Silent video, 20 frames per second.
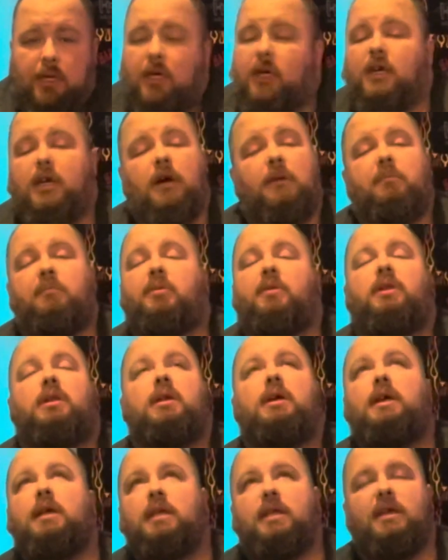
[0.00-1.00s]

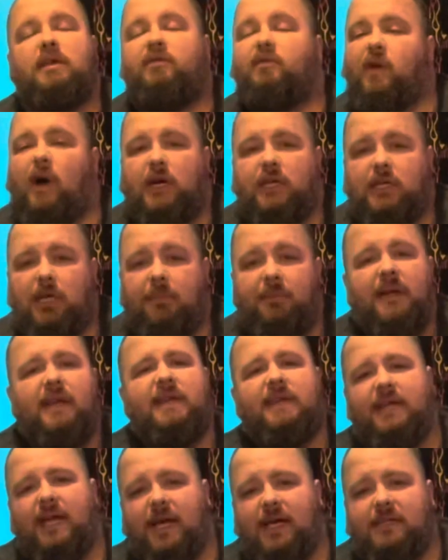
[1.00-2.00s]
Completely fucked up.
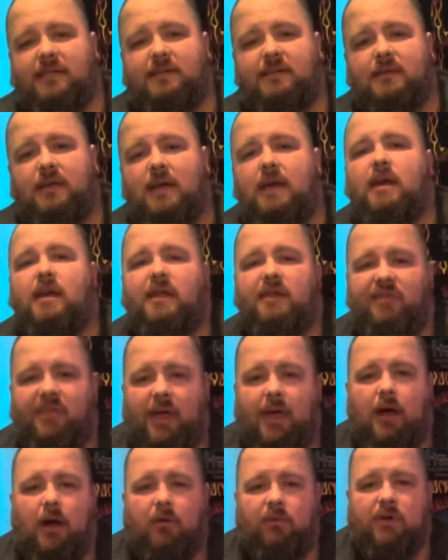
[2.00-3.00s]
And yes,
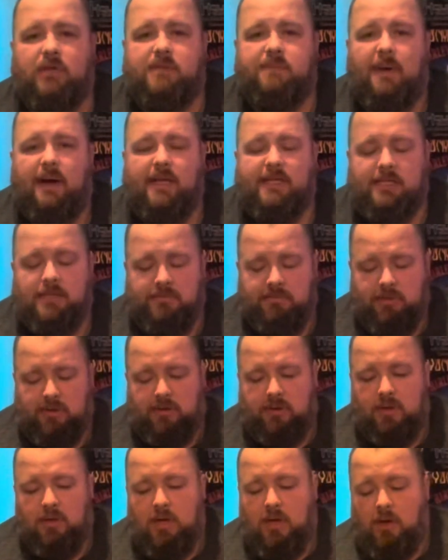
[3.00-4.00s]
they are
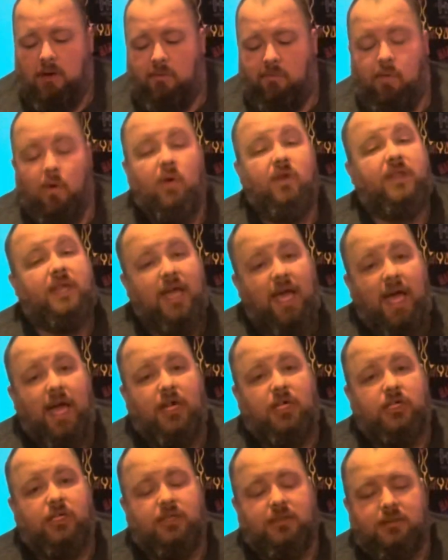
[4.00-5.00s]
responsible for the
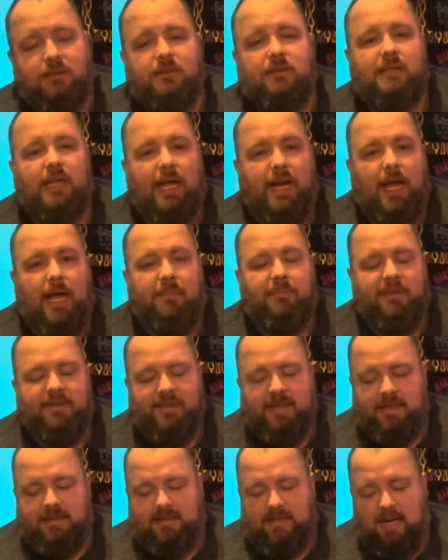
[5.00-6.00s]
actions that happened
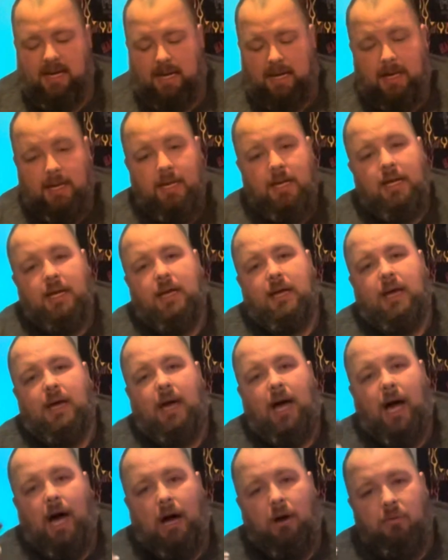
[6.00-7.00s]
that day.
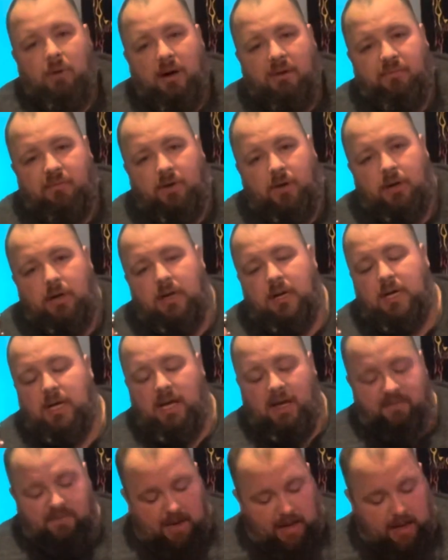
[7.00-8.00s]
However,
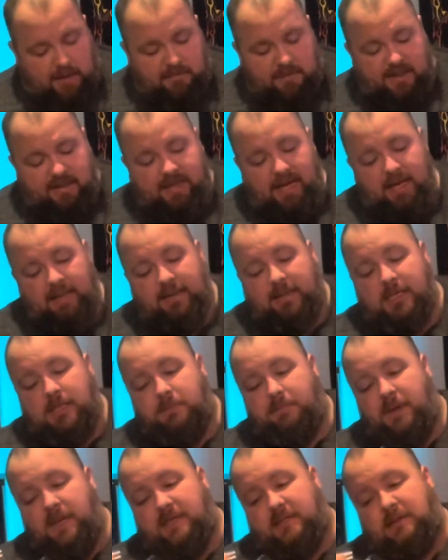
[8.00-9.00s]
if I am to take this
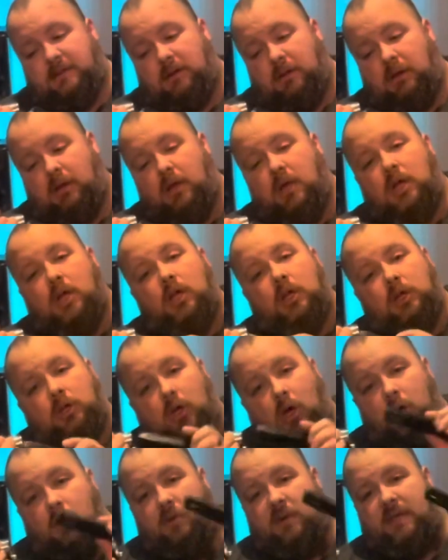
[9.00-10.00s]
pistol,
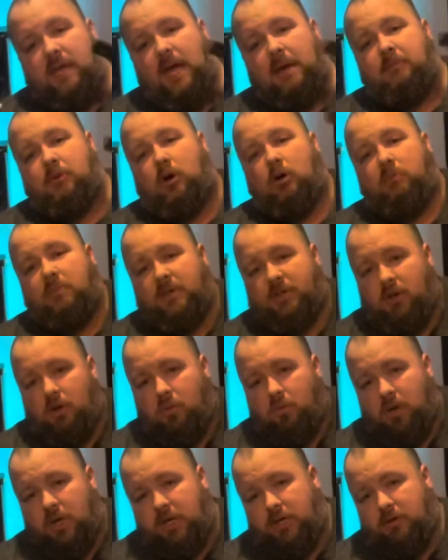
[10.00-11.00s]
load it with ammo, but don't
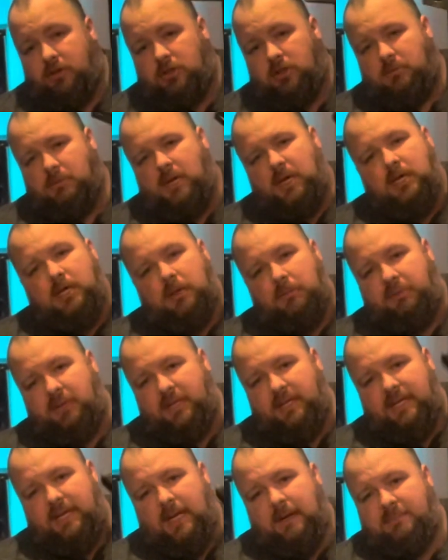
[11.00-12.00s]
worry YouTube,
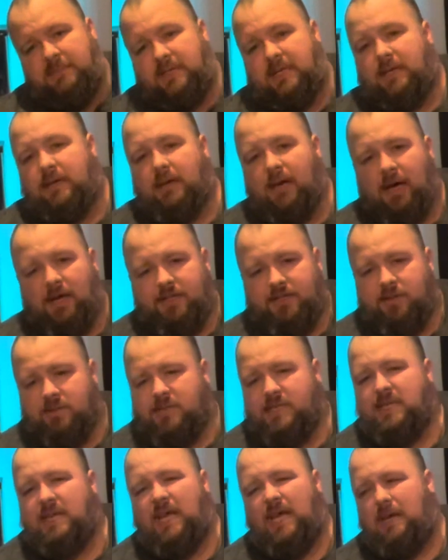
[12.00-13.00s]
completely empty. Also,
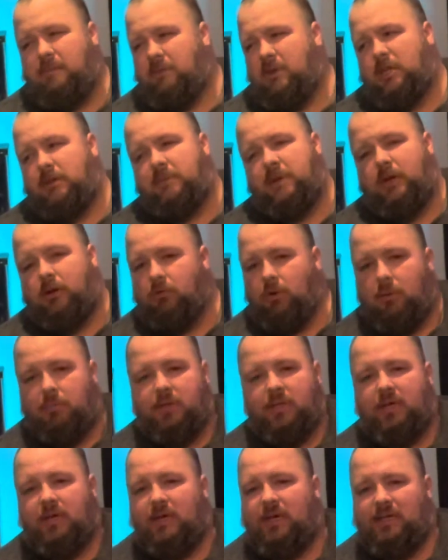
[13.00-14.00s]
it's an 8mm
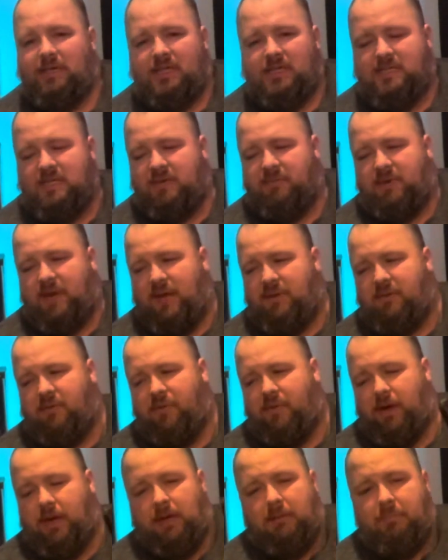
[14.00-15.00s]
replica. It doesn't even have a
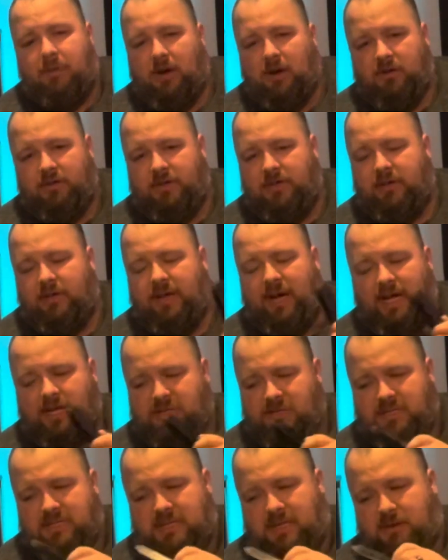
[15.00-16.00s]
fucking barrel that you can
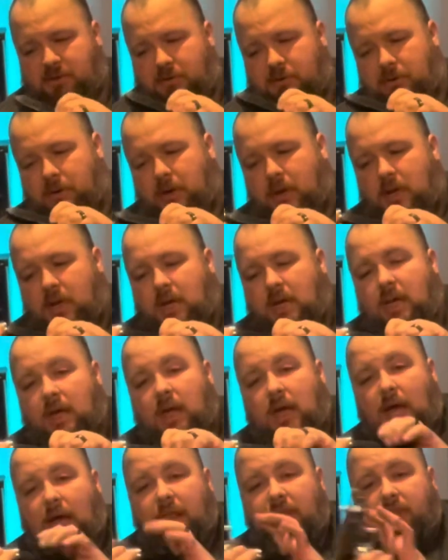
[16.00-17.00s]
actually see through.
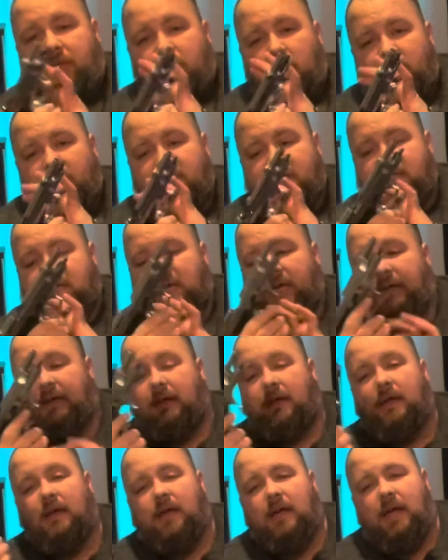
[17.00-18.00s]
And throw this in,
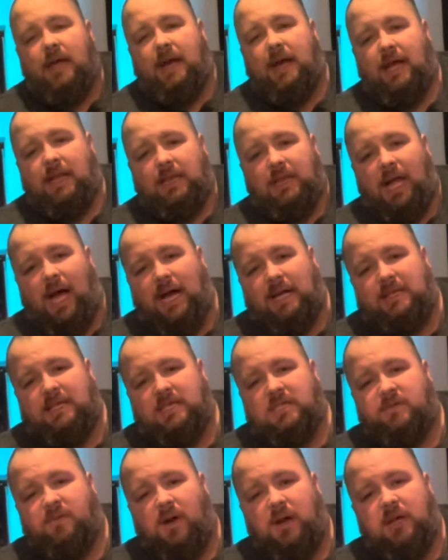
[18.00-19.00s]
and I lock
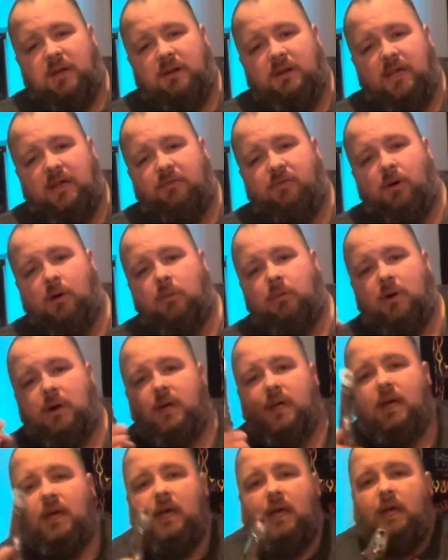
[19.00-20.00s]
this fucking thing
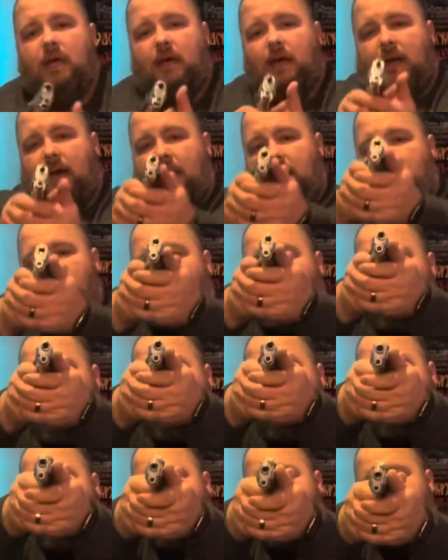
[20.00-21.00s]
forward, and I go like
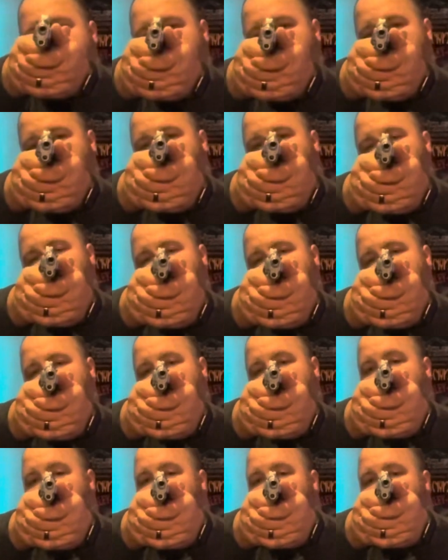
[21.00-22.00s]
this, and I put it to
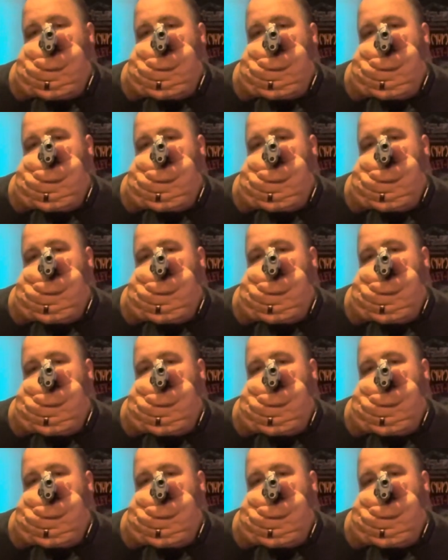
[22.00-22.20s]
you,